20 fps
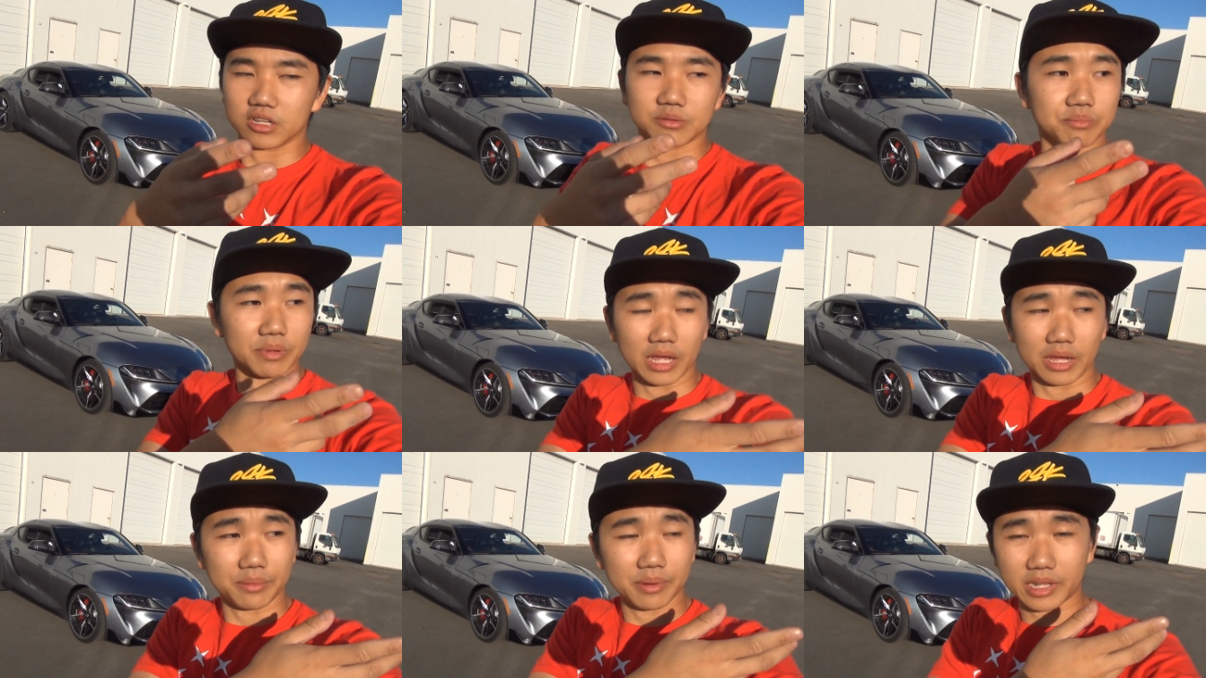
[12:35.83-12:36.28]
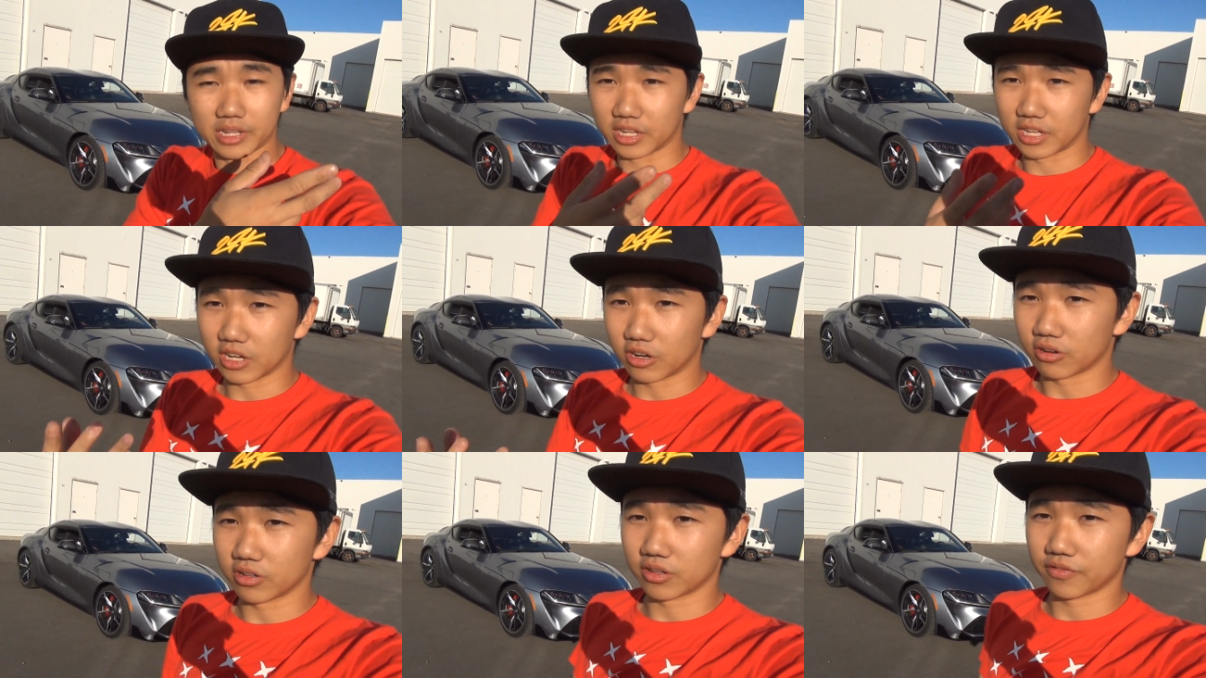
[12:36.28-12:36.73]
maybe
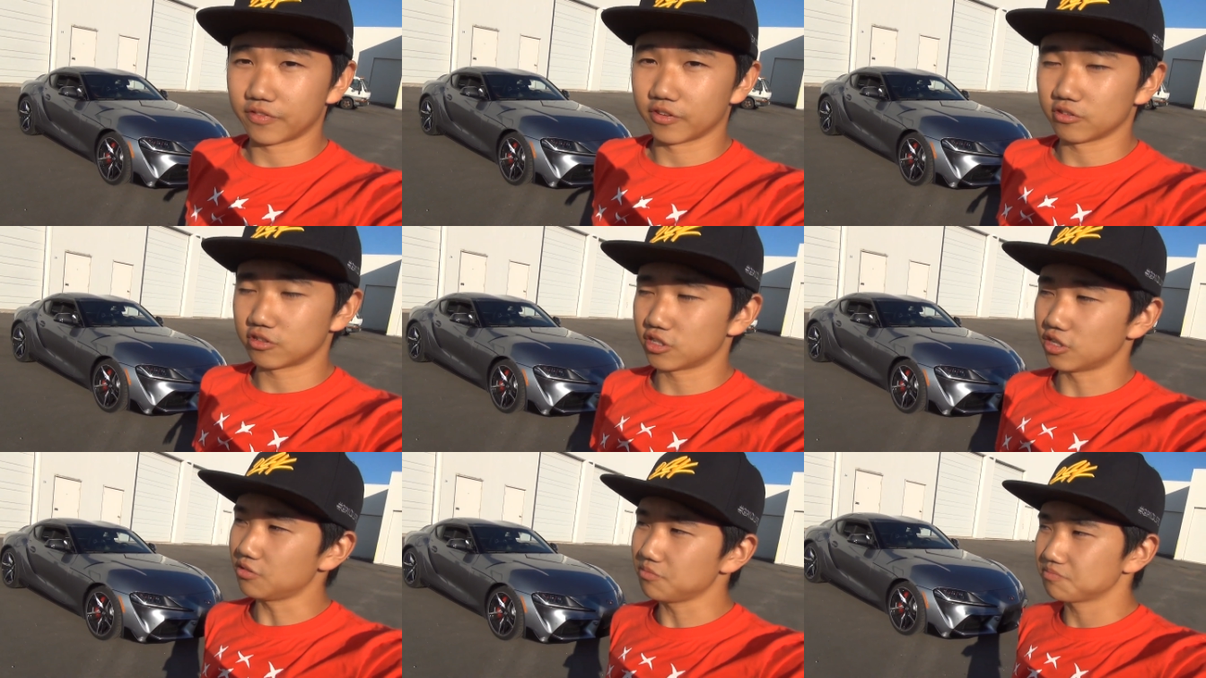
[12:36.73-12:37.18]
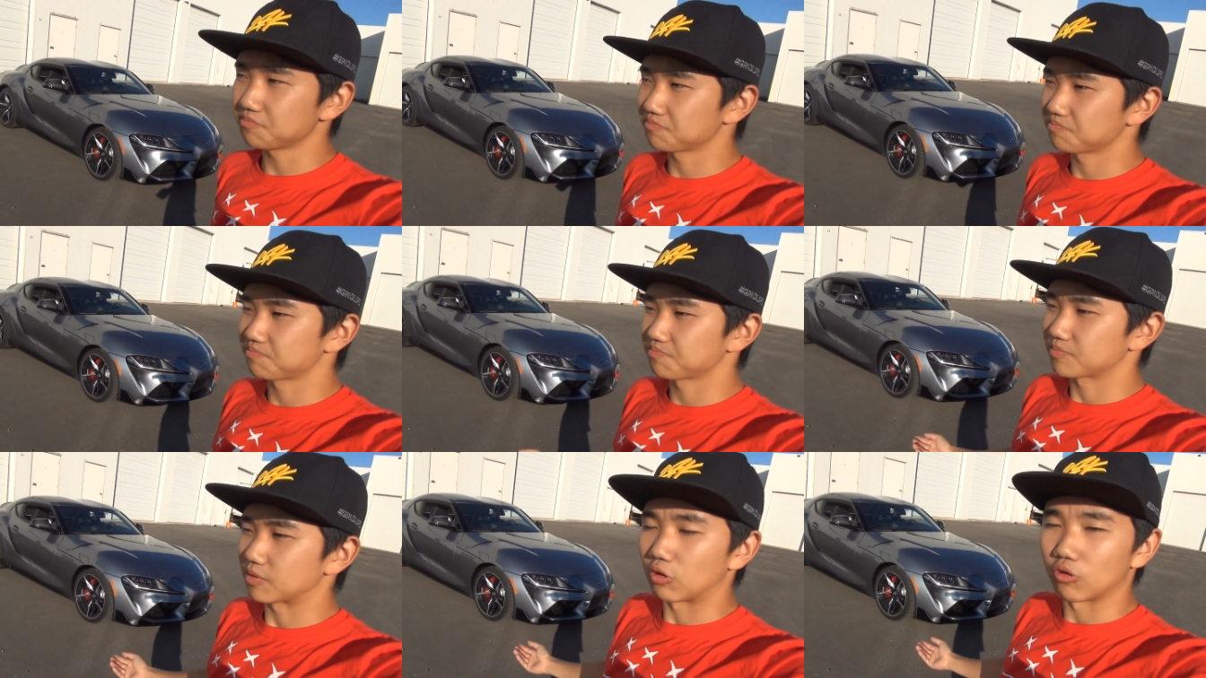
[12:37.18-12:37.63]
Neo in the future,
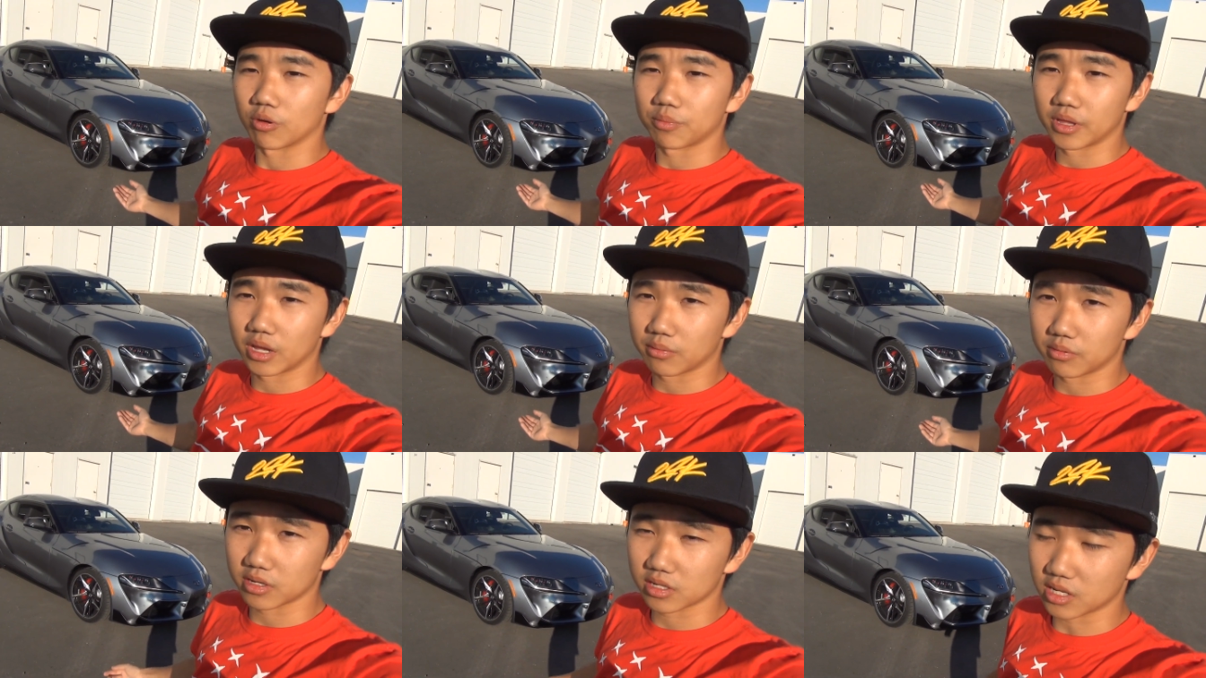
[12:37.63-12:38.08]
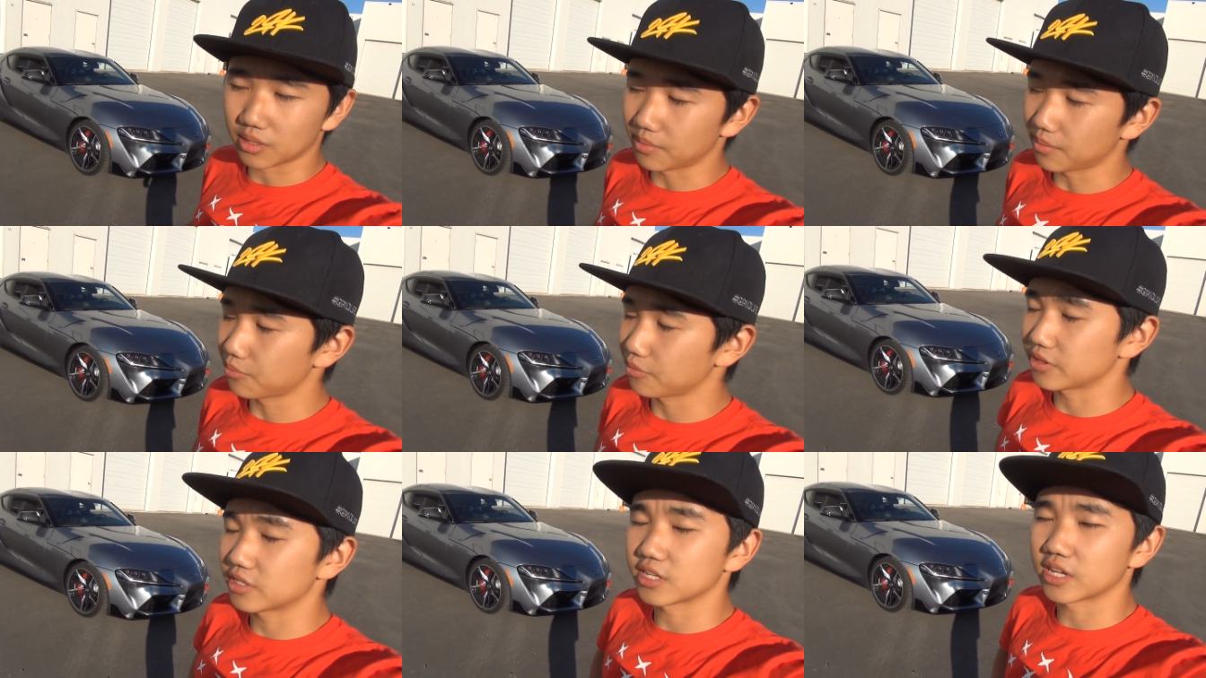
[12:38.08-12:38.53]
will be able to come
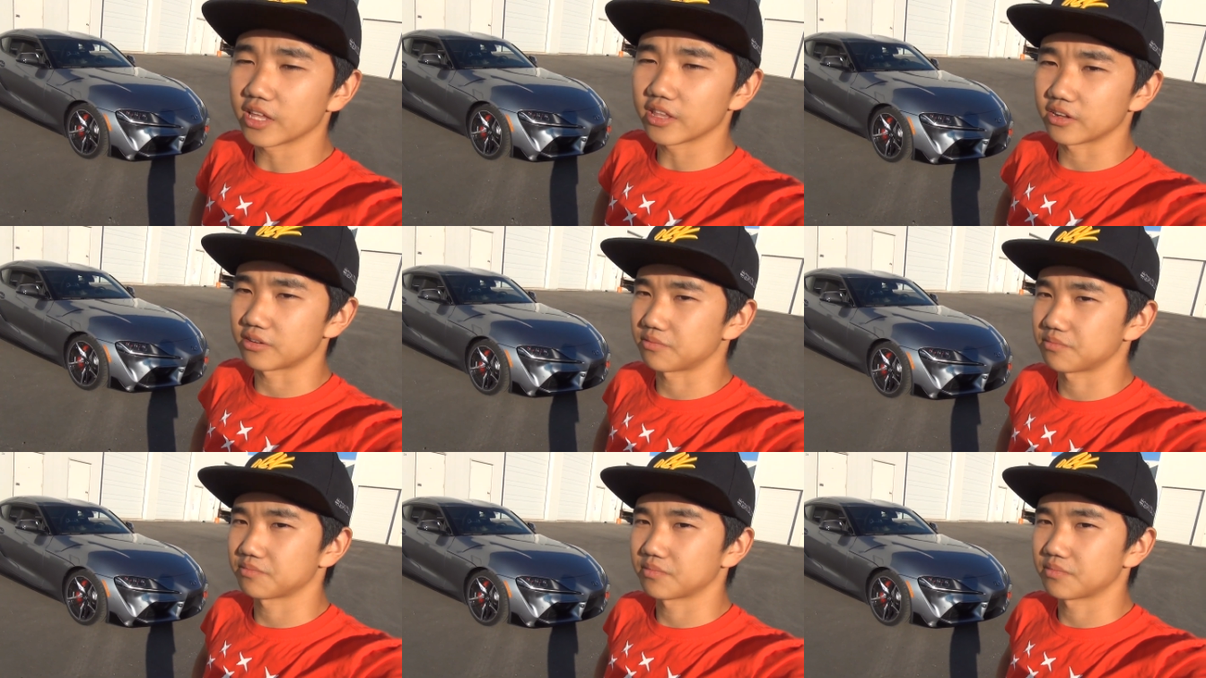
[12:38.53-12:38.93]
up with together.